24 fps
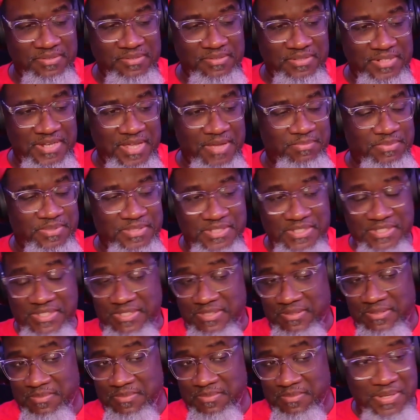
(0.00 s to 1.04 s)

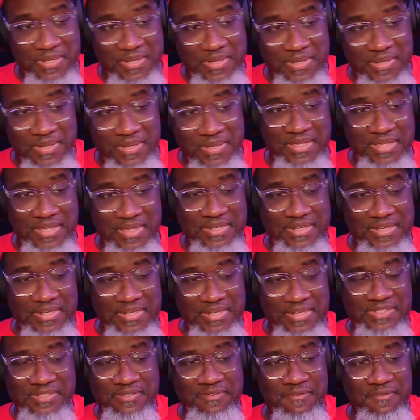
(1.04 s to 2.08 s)
nepotism and getting
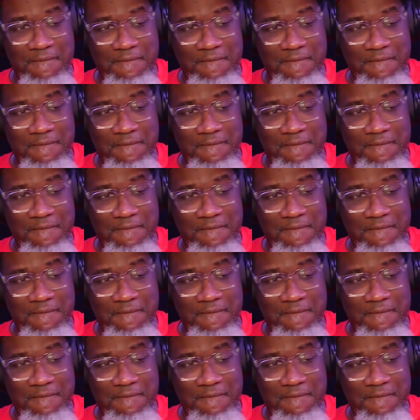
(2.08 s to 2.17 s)
into